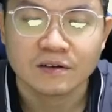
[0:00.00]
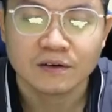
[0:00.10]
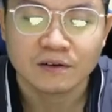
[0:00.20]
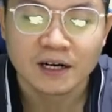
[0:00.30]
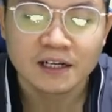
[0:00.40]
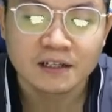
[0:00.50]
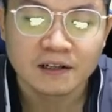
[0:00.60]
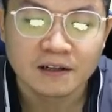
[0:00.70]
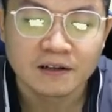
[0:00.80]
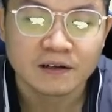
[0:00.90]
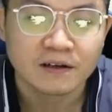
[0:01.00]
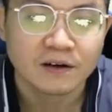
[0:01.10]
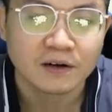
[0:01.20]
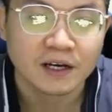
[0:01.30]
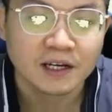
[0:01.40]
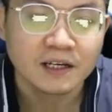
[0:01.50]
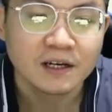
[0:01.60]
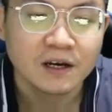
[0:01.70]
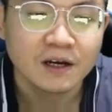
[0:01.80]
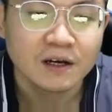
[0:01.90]
Right? Okay.
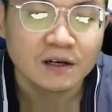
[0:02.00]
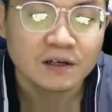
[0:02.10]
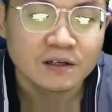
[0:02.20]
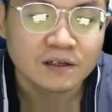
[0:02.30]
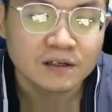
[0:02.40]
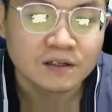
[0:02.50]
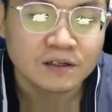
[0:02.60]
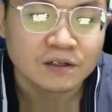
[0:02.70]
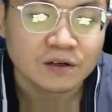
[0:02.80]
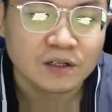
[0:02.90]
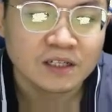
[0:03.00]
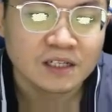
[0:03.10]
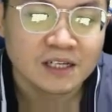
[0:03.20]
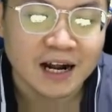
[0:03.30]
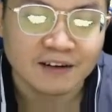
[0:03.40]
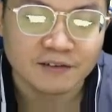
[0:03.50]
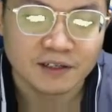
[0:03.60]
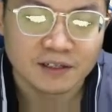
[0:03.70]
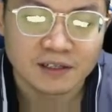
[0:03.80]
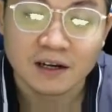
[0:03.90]
So this is
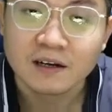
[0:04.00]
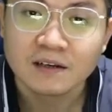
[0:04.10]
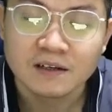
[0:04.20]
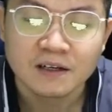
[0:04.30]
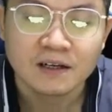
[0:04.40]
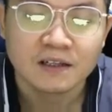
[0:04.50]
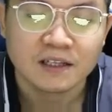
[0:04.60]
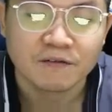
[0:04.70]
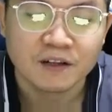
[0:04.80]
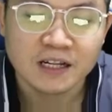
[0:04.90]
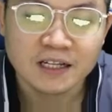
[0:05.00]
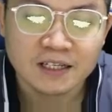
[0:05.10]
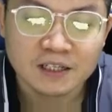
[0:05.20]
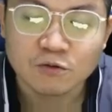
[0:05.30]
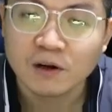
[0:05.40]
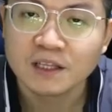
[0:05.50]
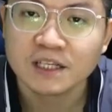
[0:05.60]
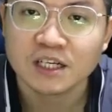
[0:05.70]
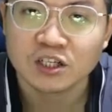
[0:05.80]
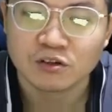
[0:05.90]
hundreds. Definitely this one
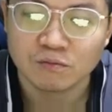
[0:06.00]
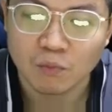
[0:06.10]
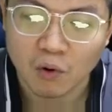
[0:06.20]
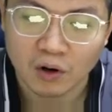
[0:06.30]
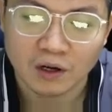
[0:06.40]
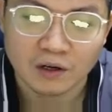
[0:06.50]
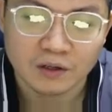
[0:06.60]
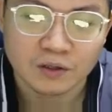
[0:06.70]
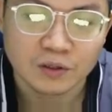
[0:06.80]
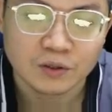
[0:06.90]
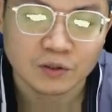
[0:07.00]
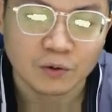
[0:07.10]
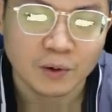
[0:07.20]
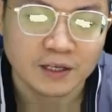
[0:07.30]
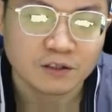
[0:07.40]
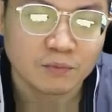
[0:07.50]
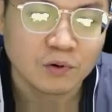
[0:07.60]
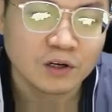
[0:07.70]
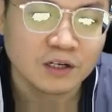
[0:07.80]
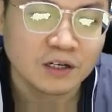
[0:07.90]
is smaller. So when
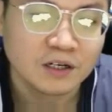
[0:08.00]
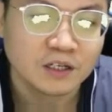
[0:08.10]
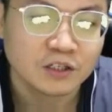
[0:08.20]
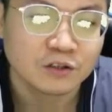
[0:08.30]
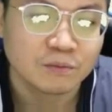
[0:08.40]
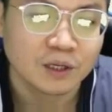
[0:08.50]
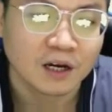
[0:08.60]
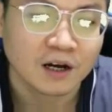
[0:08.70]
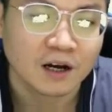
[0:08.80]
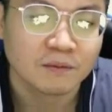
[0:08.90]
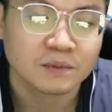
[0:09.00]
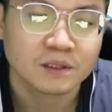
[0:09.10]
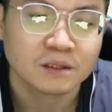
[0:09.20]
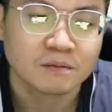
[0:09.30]
smaller, it should becomes